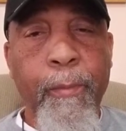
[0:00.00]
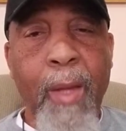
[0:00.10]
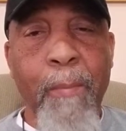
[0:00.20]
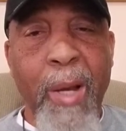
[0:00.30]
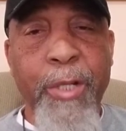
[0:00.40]

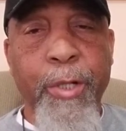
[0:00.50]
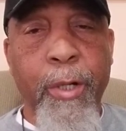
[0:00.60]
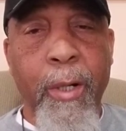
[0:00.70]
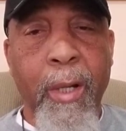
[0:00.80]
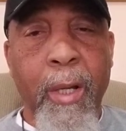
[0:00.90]
Make
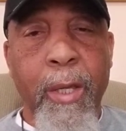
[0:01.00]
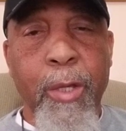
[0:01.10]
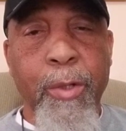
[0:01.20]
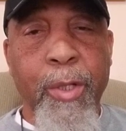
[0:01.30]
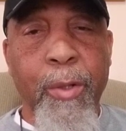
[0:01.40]
sure
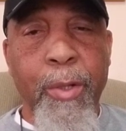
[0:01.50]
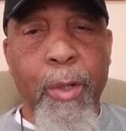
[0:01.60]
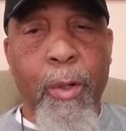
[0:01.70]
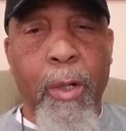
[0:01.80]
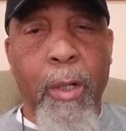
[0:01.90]
you do
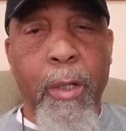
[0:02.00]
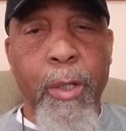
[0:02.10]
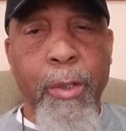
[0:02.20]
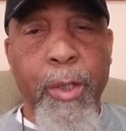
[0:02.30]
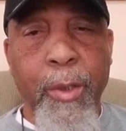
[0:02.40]
your
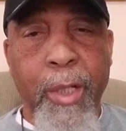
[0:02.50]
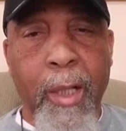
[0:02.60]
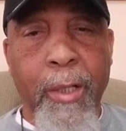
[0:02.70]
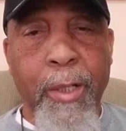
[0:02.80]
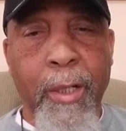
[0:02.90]
due
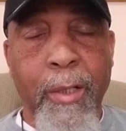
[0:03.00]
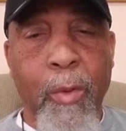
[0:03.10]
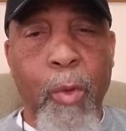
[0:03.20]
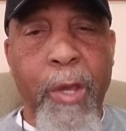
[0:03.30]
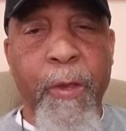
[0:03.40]
diligence.
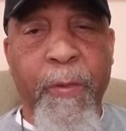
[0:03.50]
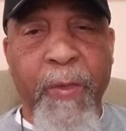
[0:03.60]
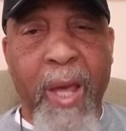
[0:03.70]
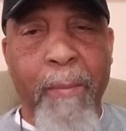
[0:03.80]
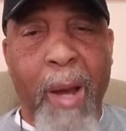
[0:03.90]
What you
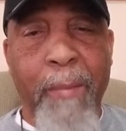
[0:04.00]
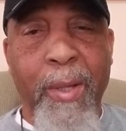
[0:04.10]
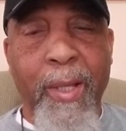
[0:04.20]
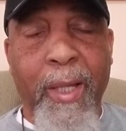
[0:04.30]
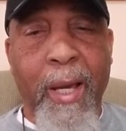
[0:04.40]
think might be
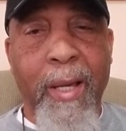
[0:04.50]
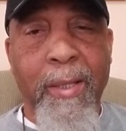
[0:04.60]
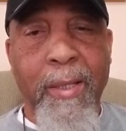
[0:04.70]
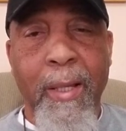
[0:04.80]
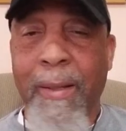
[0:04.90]
the
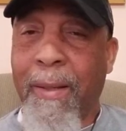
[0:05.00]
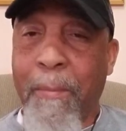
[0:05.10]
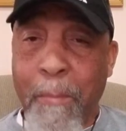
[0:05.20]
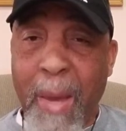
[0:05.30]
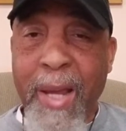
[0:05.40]
case
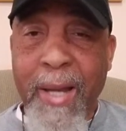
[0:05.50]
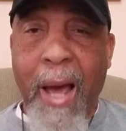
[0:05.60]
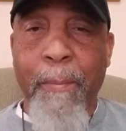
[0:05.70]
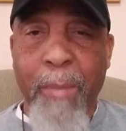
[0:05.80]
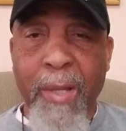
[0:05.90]
may
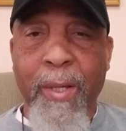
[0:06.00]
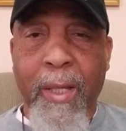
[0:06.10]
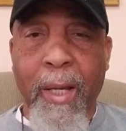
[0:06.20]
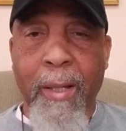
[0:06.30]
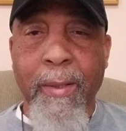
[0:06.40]
not be the
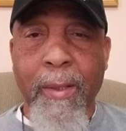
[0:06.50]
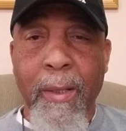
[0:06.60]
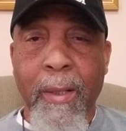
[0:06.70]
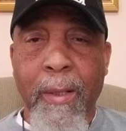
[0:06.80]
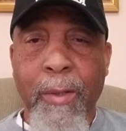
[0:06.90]
case.
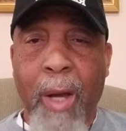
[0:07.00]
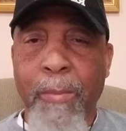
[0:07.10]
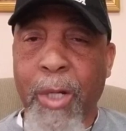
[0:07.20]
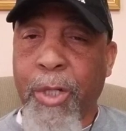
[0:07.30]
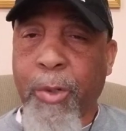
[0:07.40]
So I'm
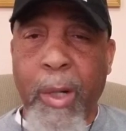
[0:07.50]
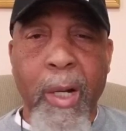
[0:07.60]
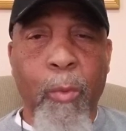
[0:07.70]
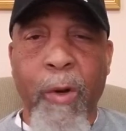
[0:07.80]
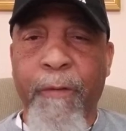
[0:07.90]
just straight
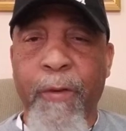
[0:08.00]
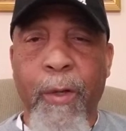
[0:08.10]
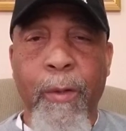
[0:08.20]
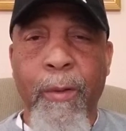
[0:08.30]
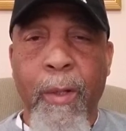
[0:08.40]
up with
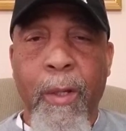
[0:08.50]
you.